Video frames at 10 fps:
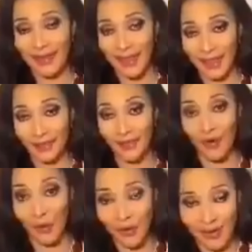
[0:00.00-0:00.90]
that is
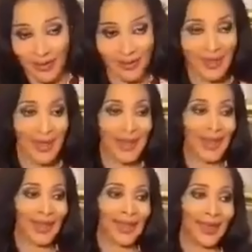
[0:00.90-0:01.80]
frozen,
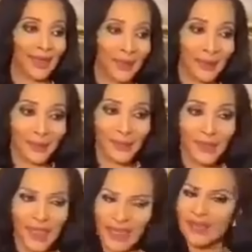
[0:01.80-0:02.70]
um,
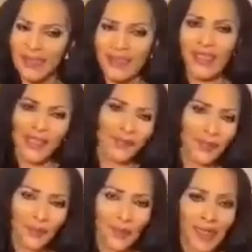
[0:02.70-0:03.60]
and that
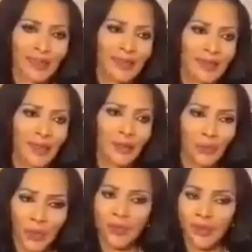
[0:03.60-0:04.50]
even rats
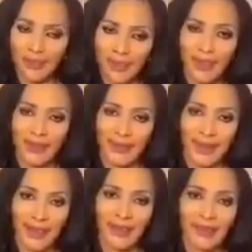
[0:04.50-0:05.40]
will
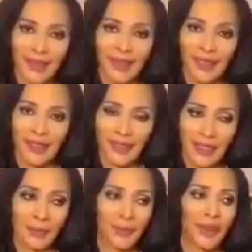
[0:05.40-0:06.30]
desert a sinking
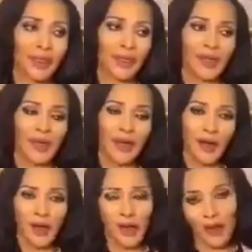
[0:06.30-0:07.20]
ship.
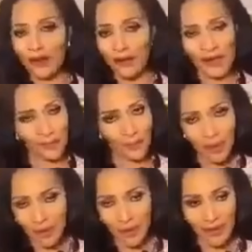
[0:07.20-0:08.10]
All that
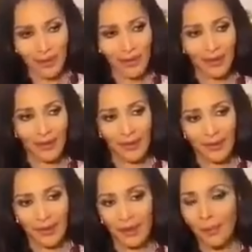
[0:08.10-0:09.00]
money
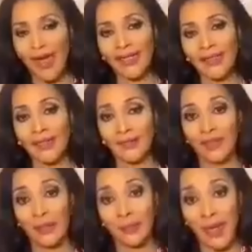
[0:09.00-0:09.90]
uh, they might
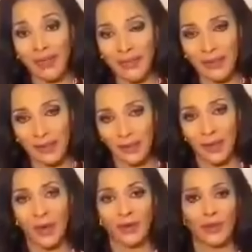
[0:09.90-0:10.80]
have amassed in the
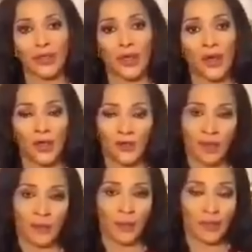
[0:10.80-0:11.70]
course
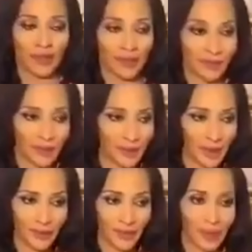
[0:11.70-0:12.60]
of their political
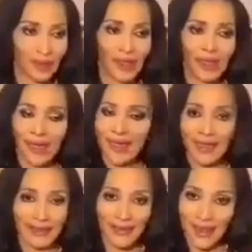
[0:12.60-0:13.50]
service
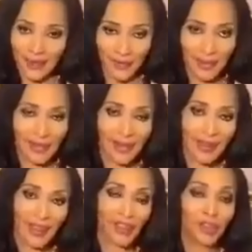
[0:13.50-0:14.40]
can never
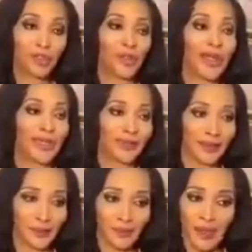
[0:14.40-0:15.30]

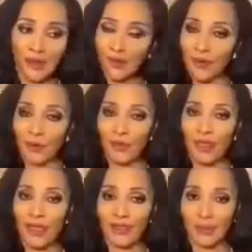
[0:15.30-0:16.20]
insulate them
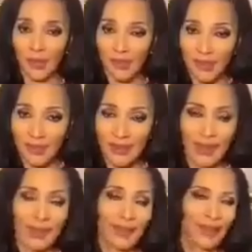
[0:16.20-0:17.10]
from the
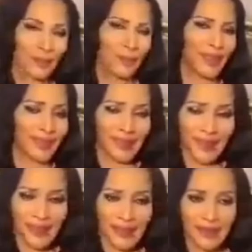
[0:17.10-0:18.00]
animosity, the
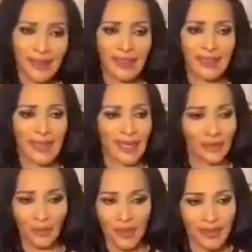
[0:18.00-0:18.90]
bitterness, the
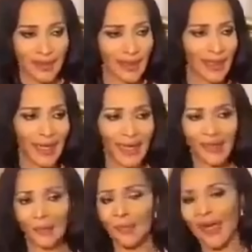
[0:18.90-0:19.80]
enmity,
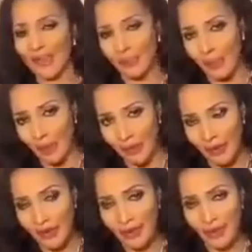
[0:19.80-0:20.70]
and the bad
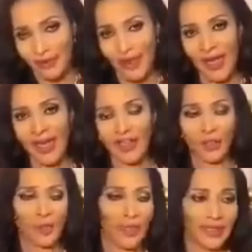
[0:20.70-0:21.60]
blood they
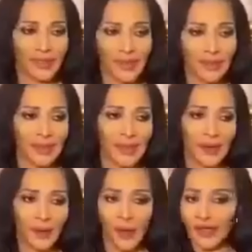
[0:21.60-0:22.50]
accumulated
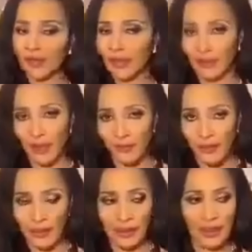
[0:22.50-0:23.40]
whilst in
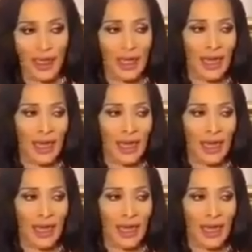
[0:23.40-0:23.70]
office,